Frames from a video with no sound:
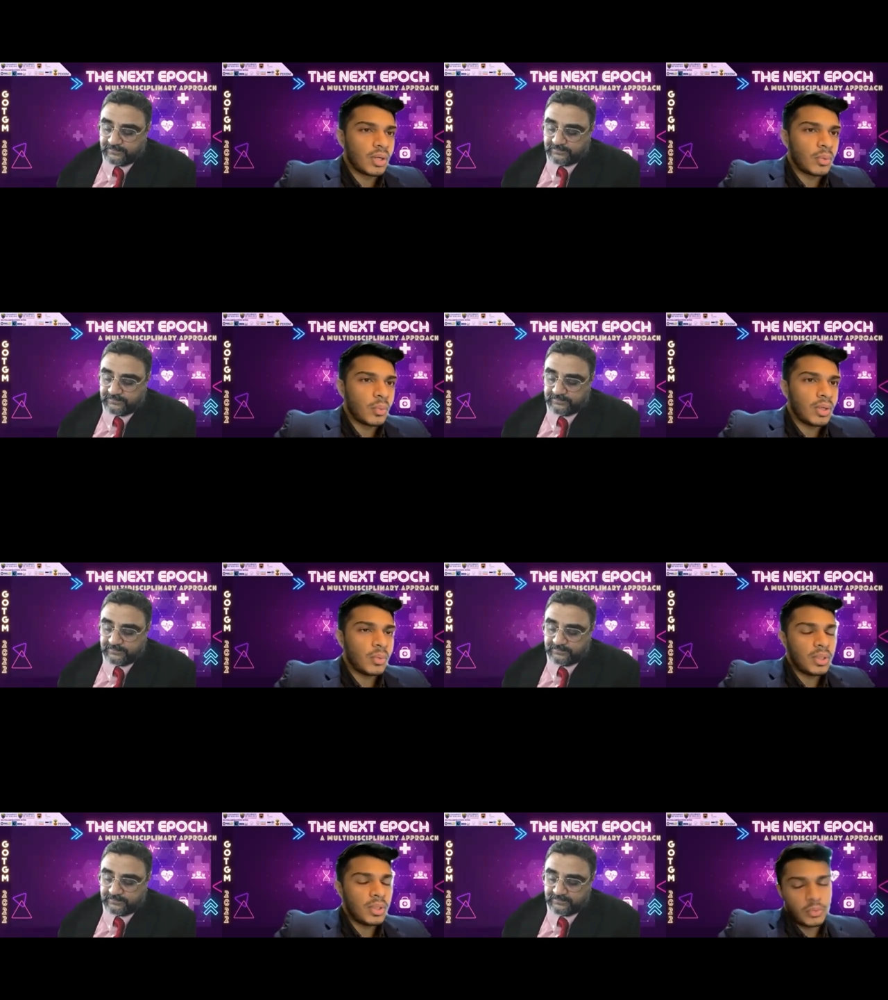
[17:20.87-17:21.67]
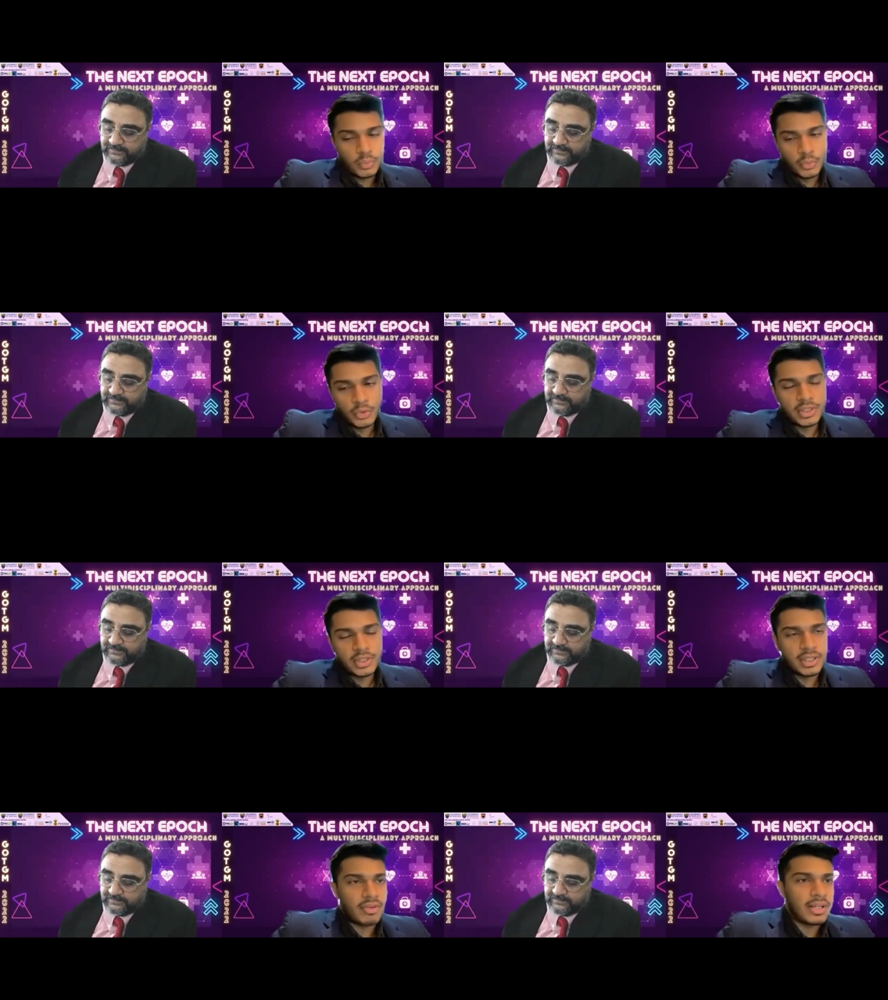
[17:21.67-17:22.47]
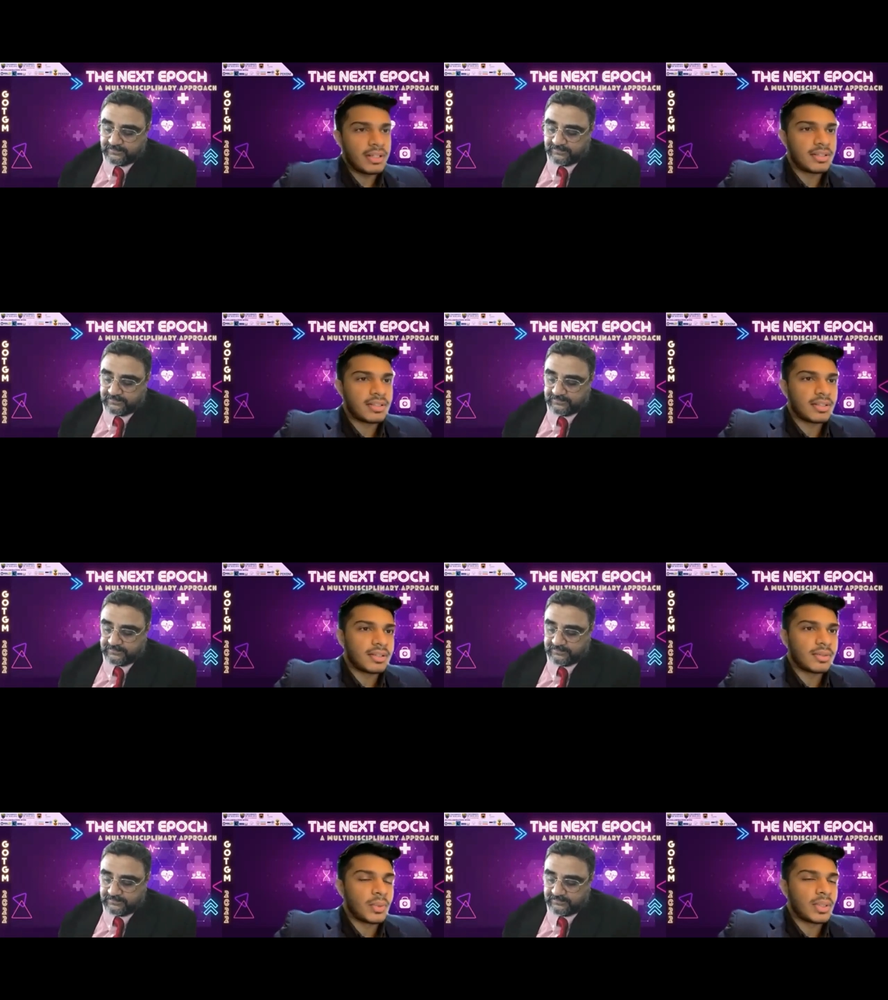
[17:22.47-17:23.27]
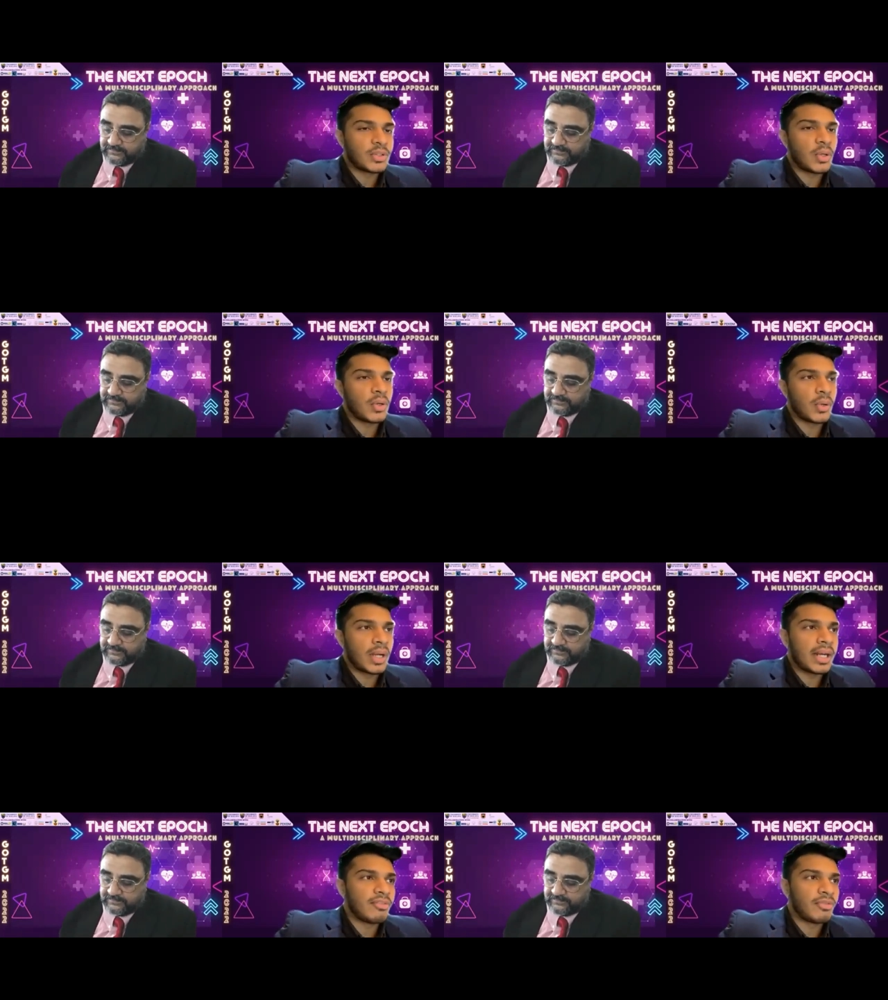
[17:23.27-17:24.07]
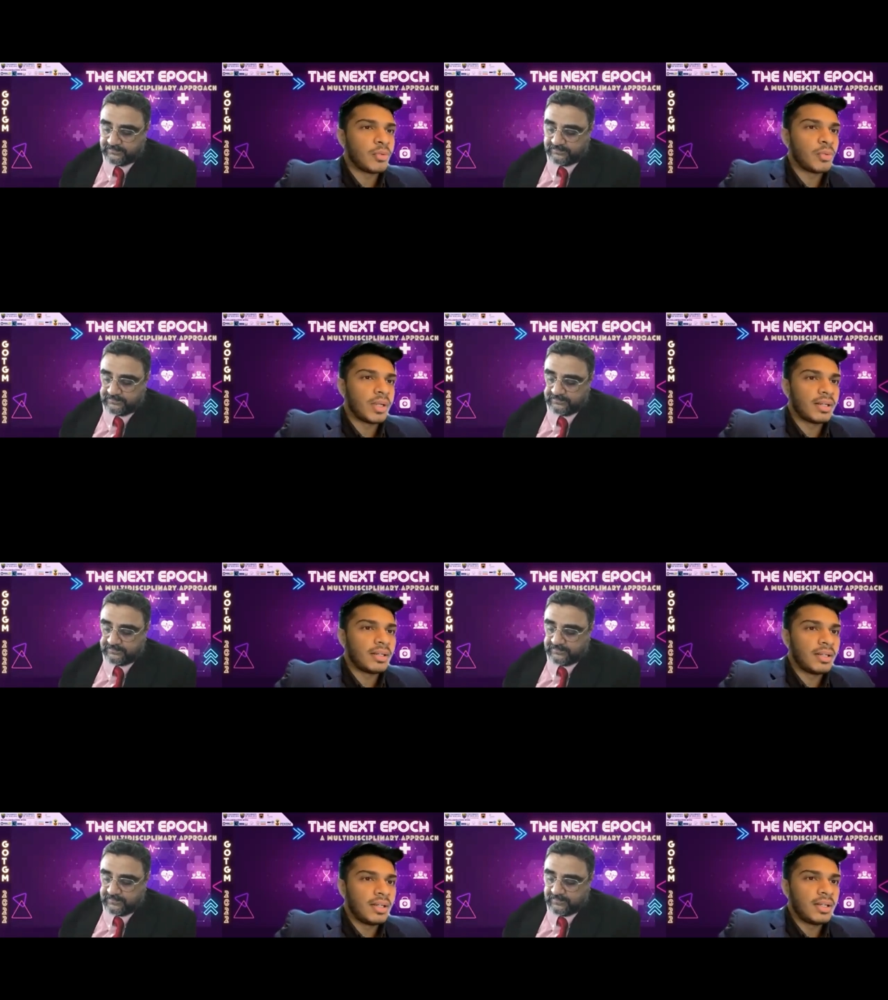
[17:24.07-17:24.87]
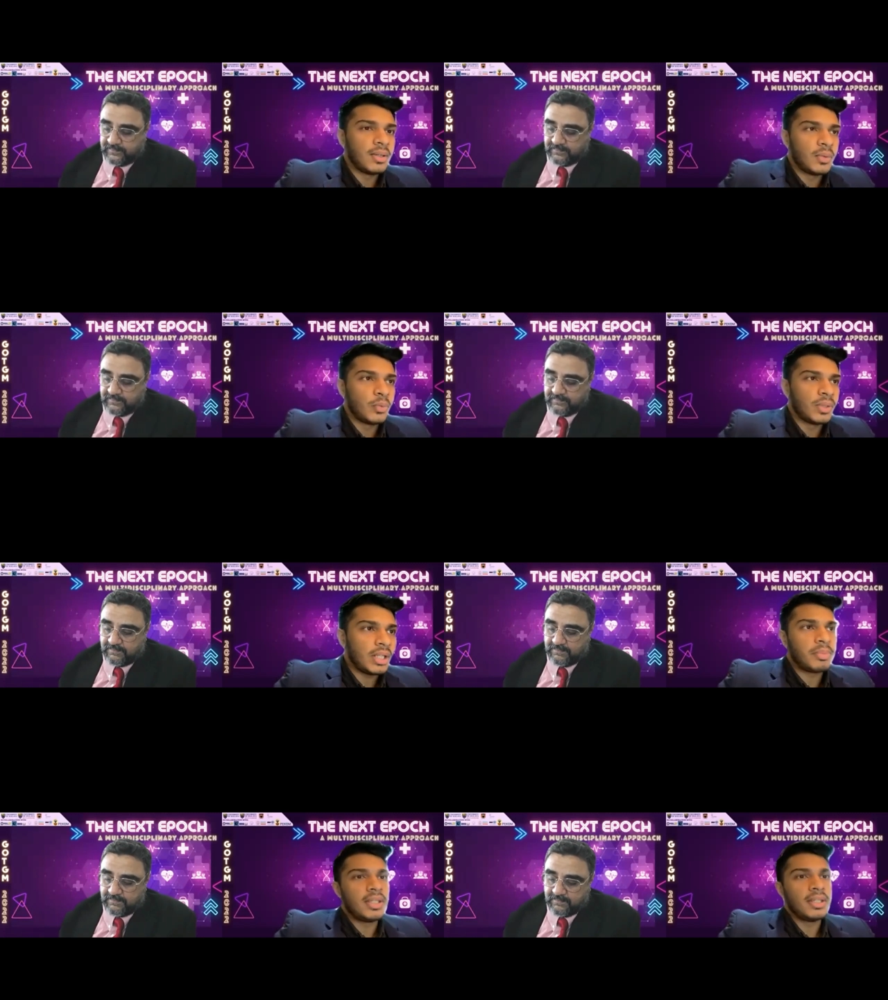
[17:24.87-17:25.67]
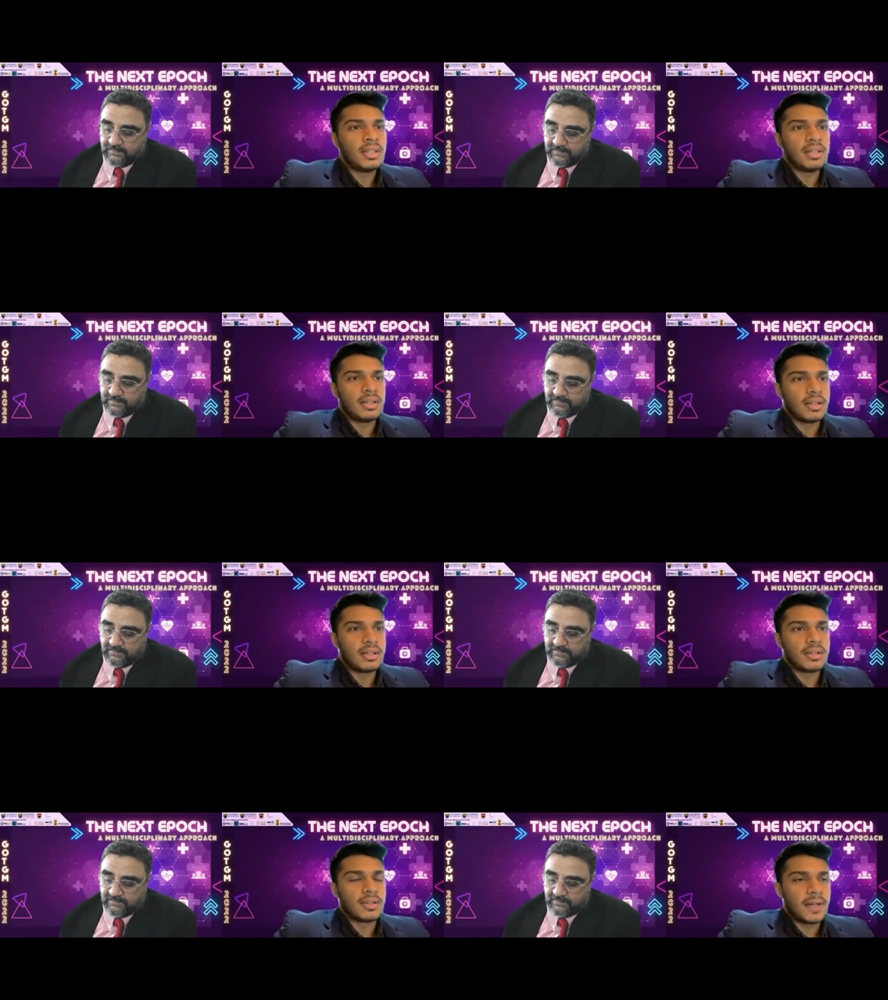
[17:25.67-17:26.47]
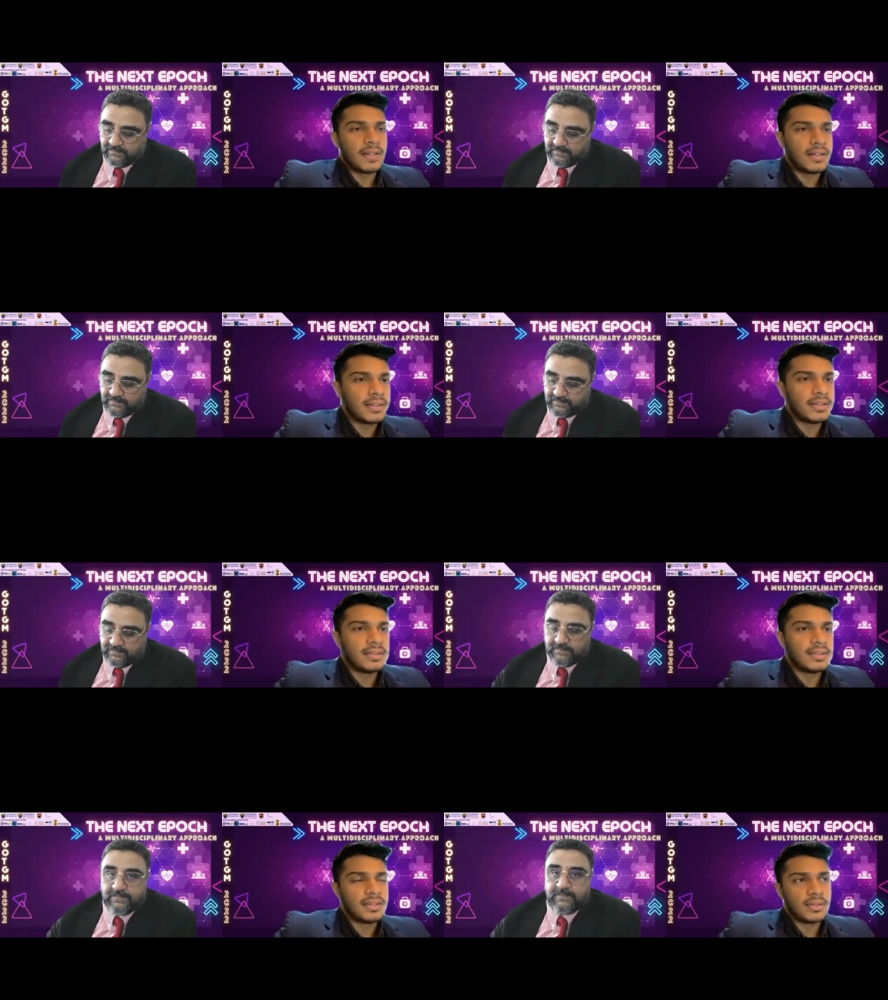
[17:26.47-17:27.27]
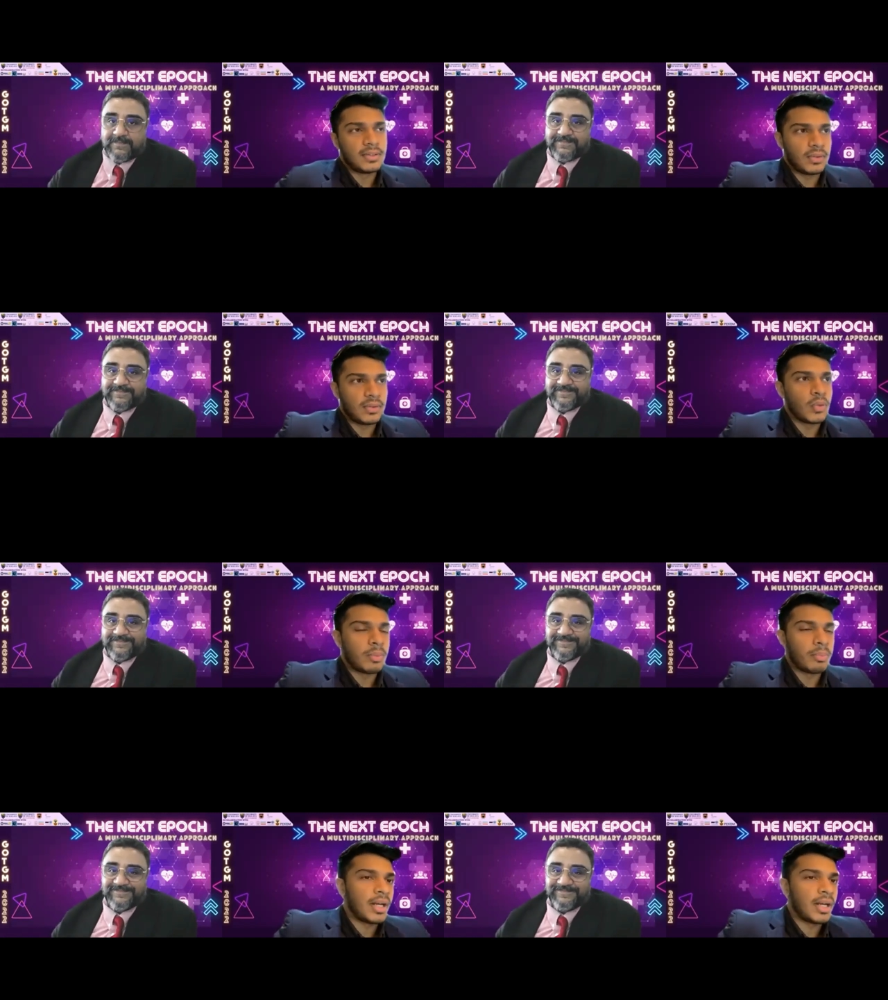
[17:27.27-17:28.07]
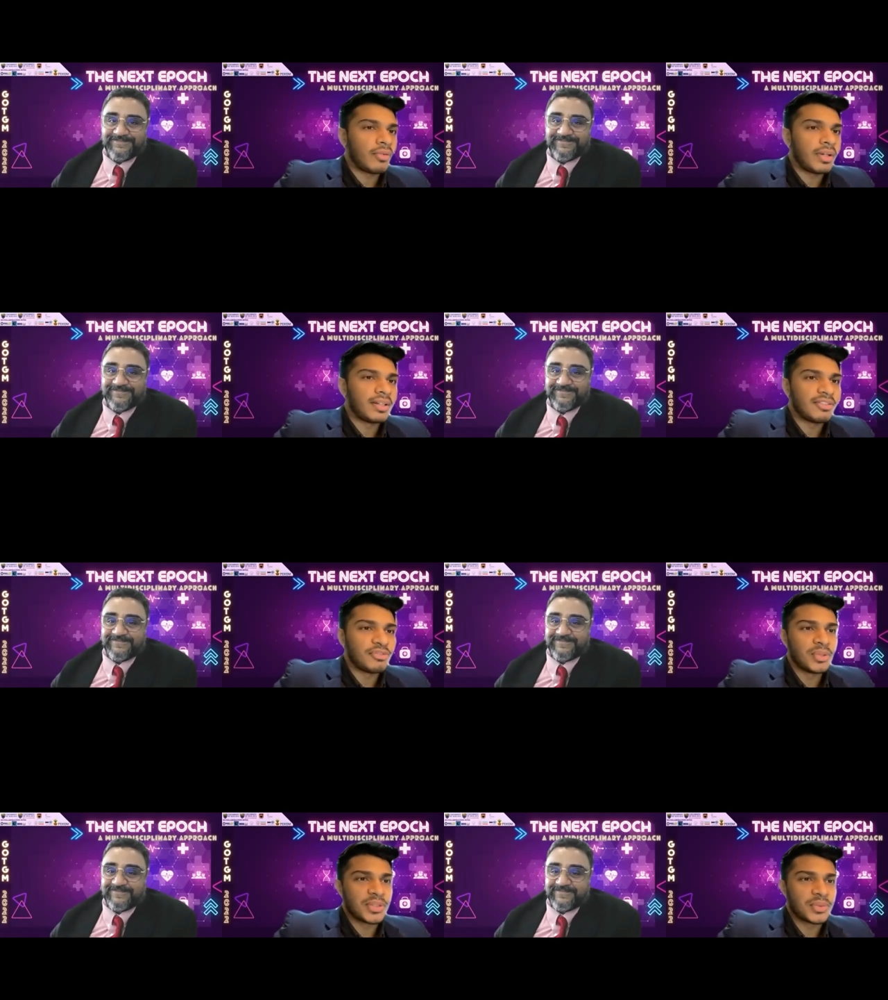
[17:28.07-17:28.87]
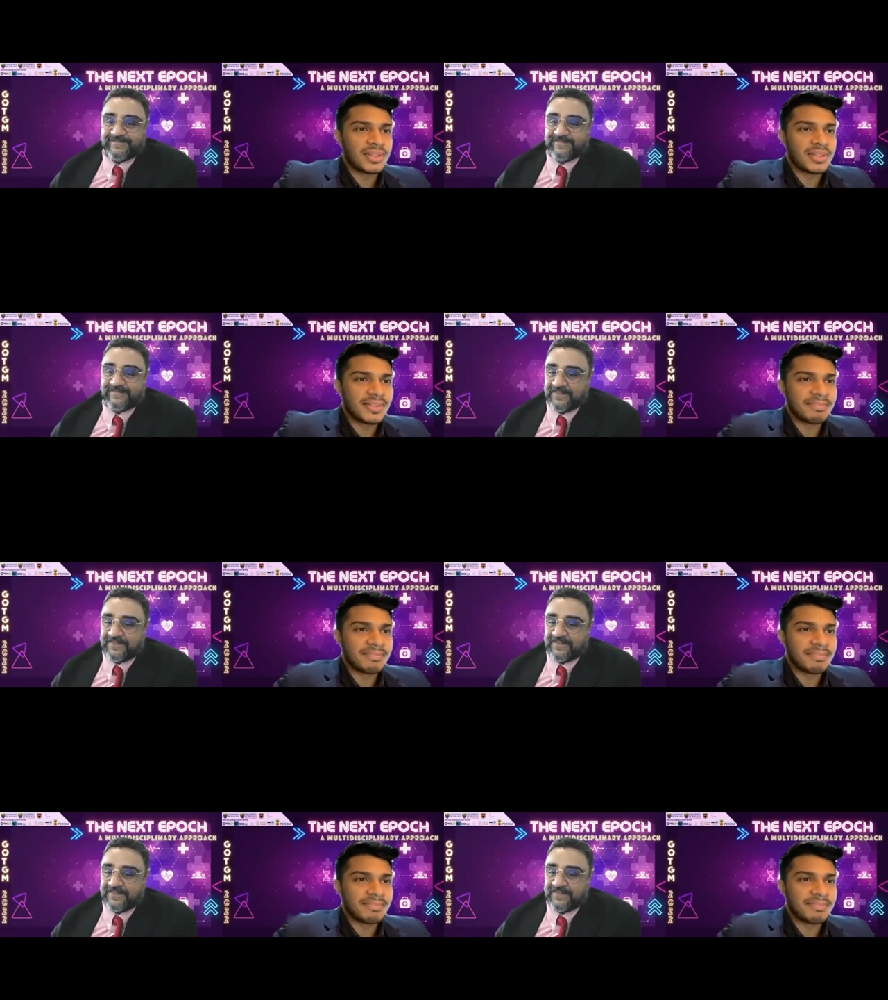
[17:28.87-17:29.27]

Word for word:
Speaker 1: uh, what what would you say defines uh, what is called organic food, and would that be uh, under the the whole umbrella of healthy food as well?